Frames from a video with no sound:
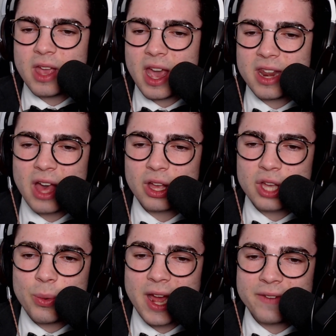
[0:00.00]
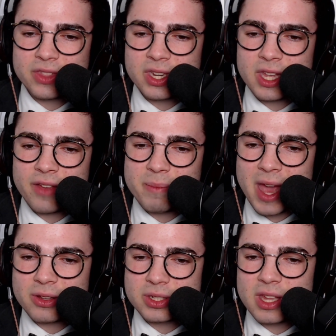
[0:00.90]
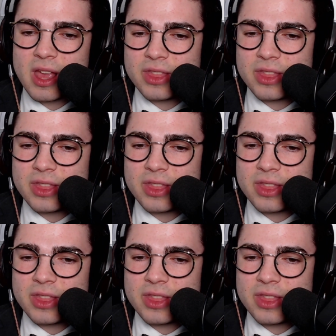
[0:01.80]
And now going after the knee of Michaels.